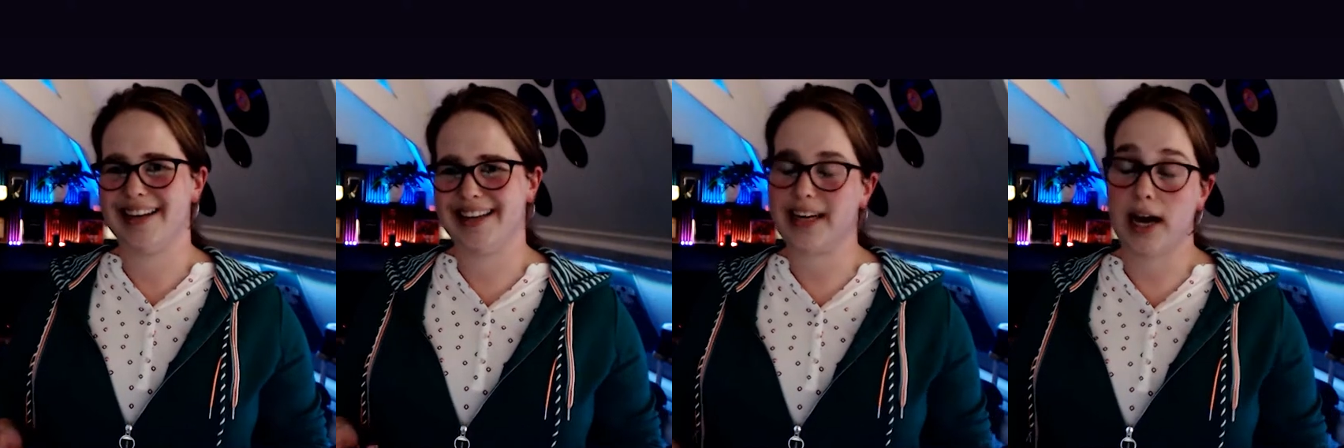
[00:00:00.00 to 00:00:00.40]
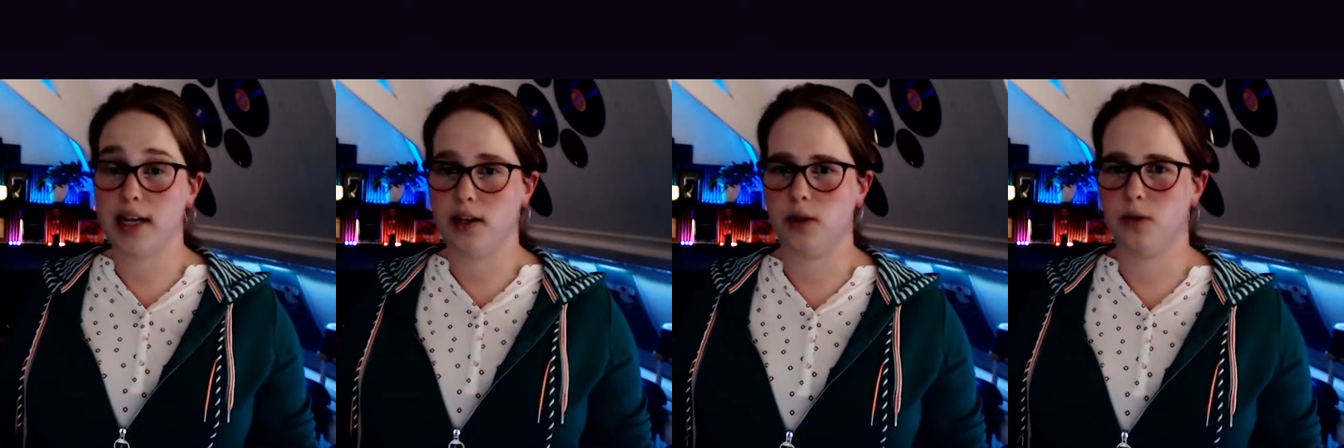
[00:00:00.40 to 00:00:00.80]
that I
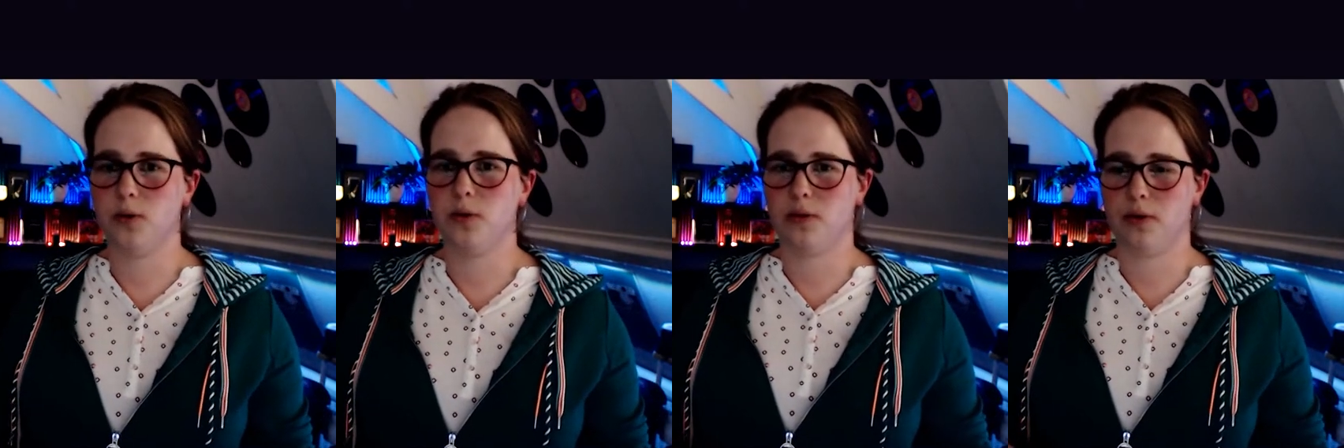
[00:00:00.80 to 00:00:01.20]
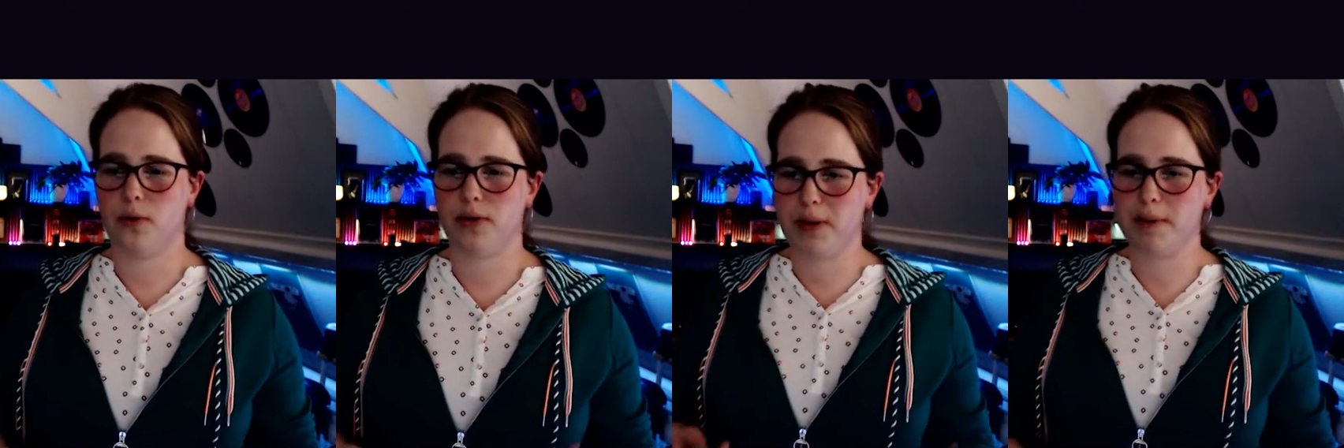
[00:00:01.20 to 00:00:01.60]
knew
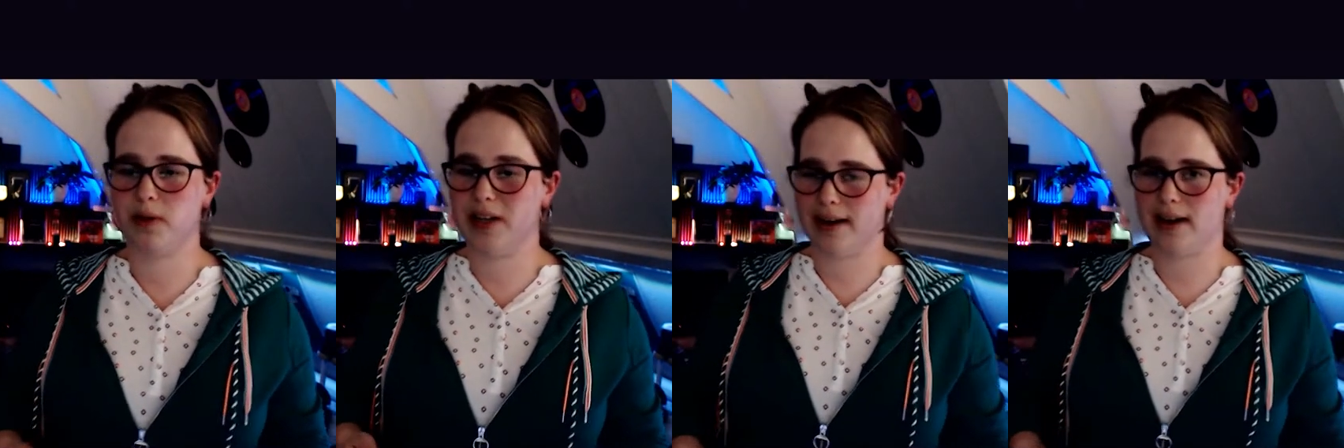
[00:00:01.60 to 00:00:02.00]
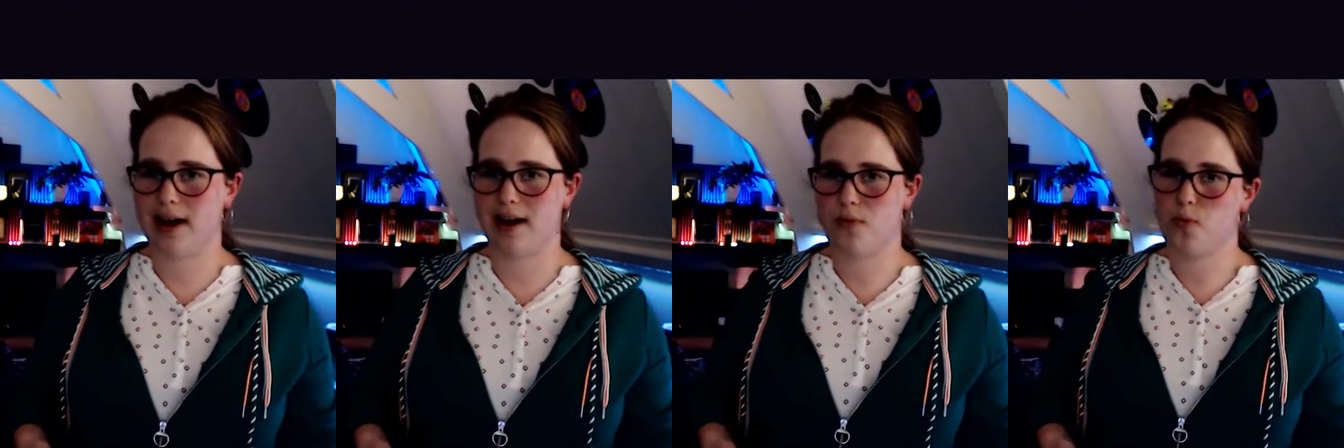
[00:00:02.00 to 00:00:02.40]
with people that
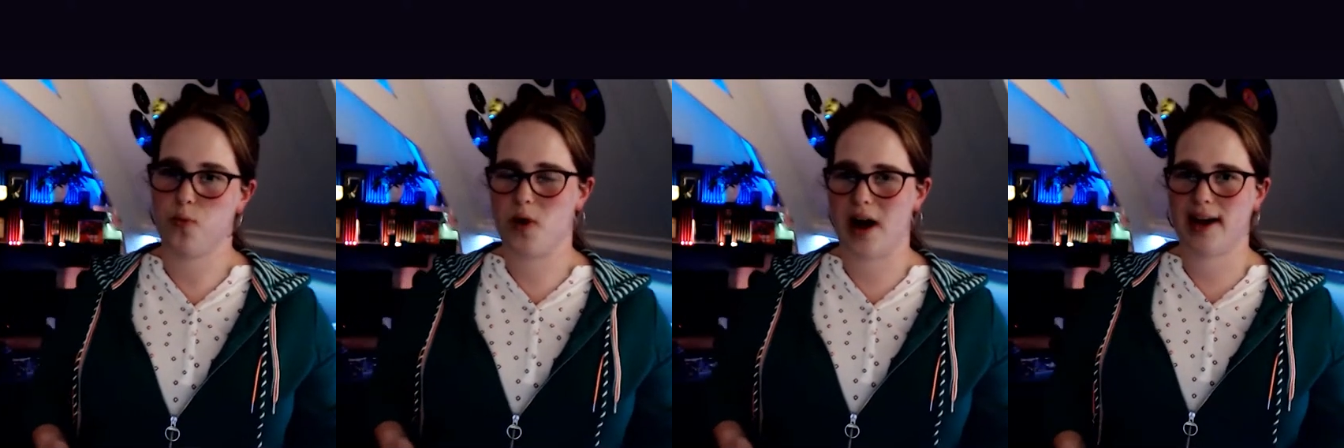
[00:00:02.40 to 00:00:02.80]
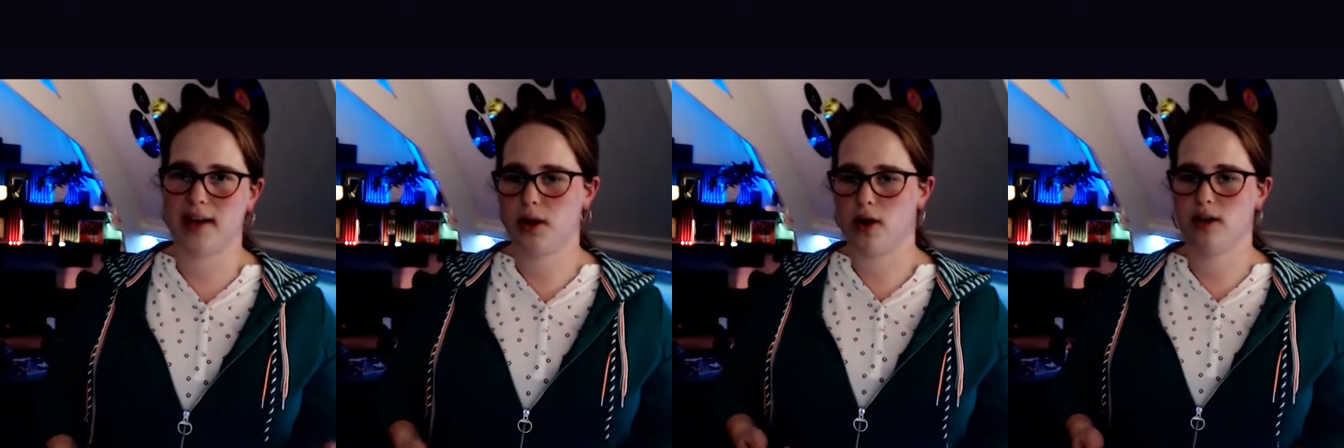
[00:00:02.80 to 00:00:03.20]
I
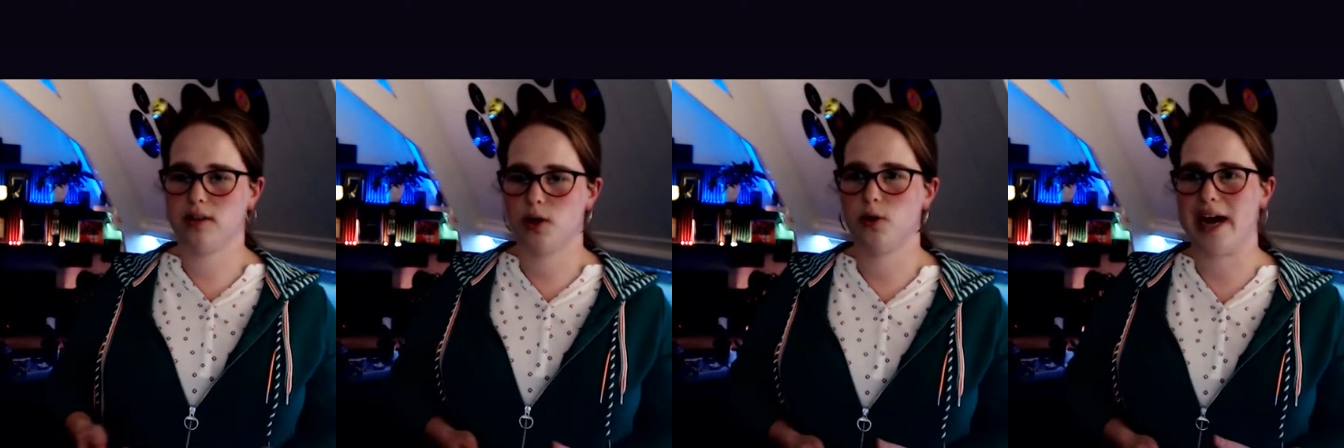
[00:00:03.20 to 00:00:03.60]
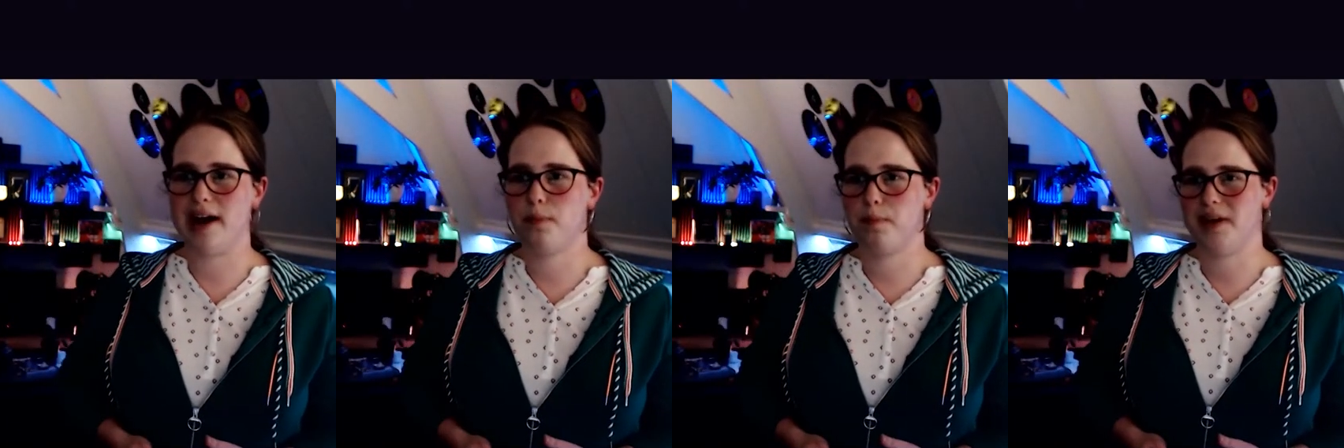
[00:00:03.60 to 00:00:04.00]
thought could
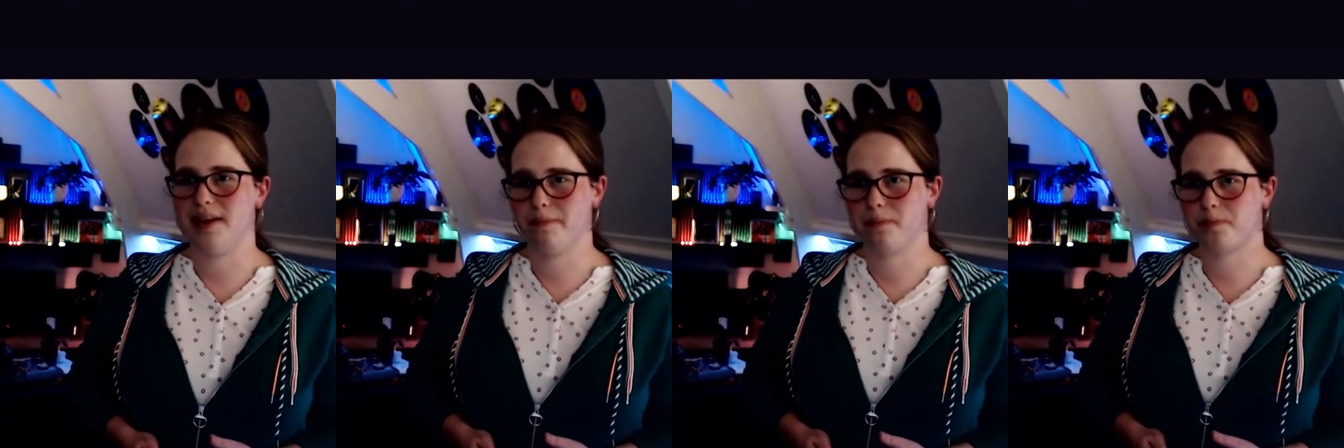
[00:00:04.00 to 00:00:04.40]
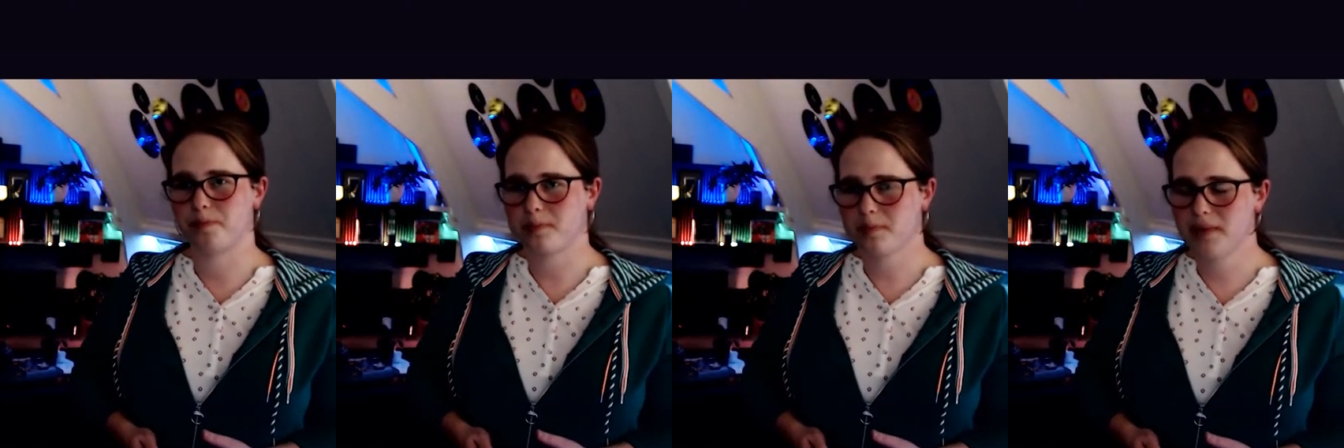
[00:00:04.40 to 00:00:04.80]
help me.
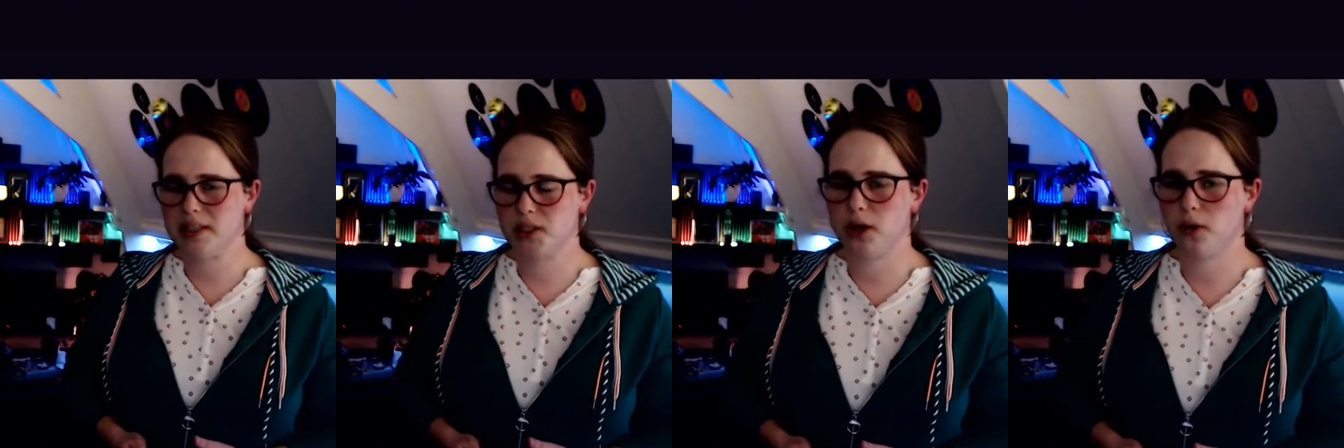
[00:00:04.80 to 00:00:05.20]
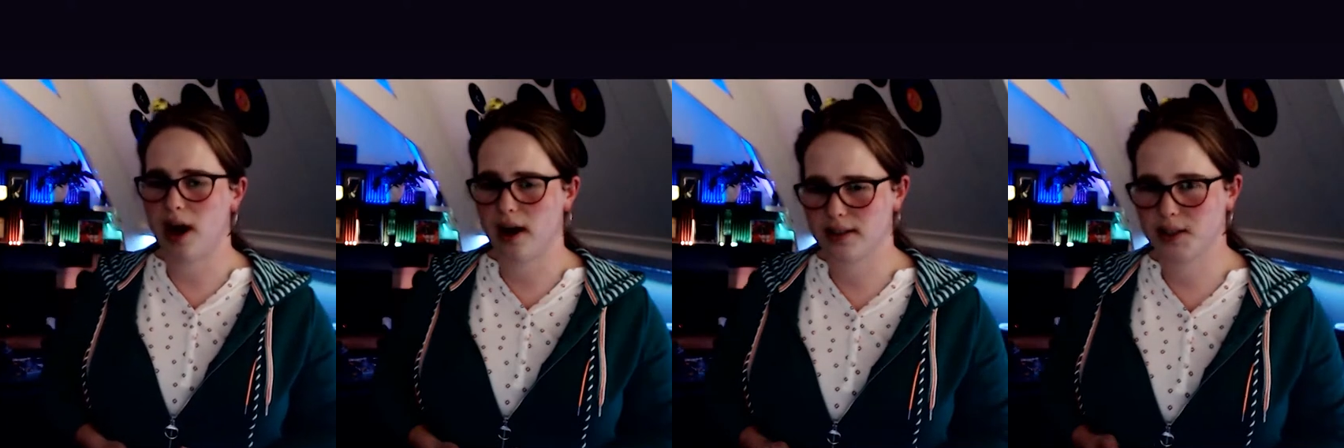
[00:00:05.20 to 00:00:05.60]
So
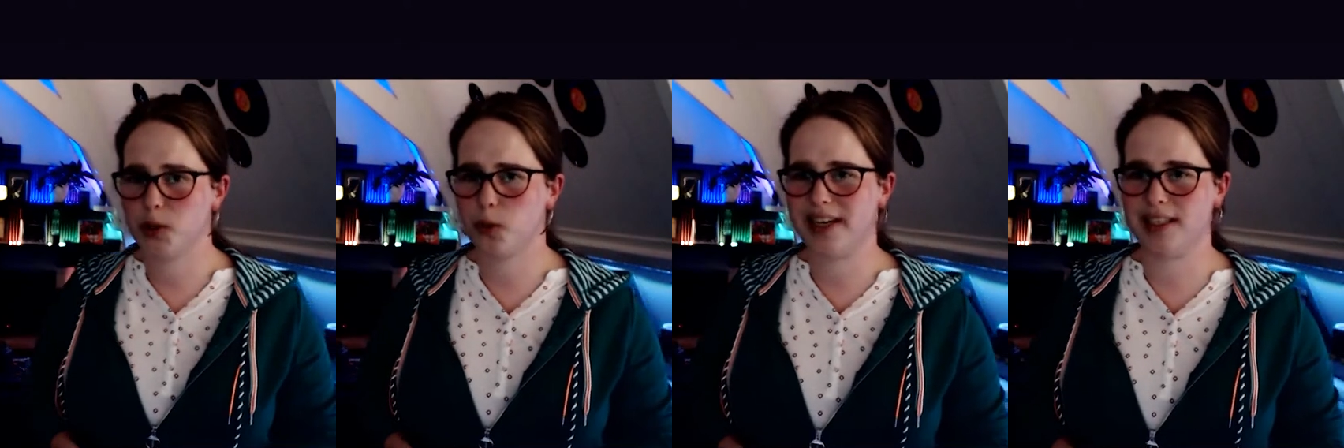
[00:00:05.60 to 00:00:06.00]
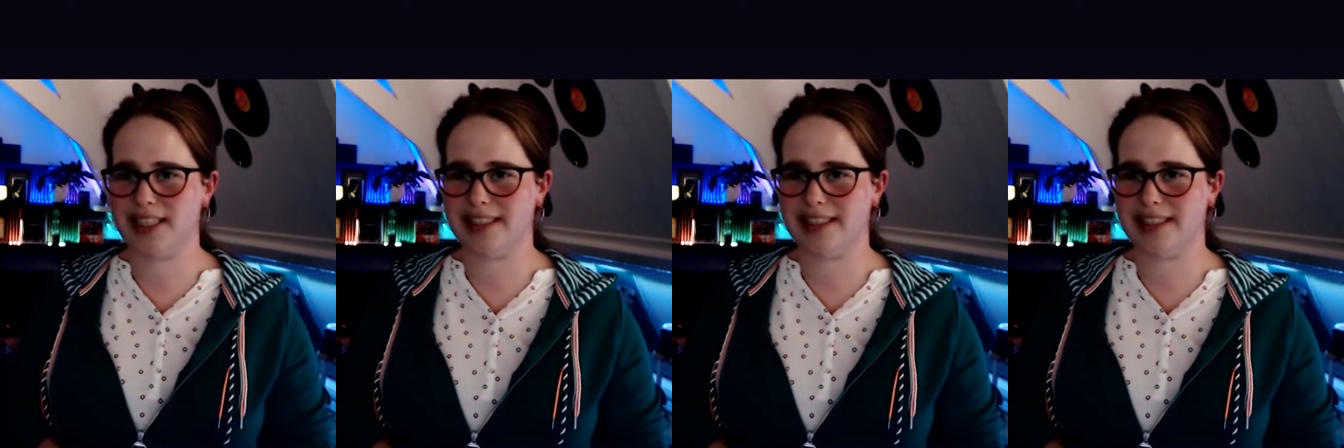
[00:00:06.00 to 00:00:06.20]
two weeks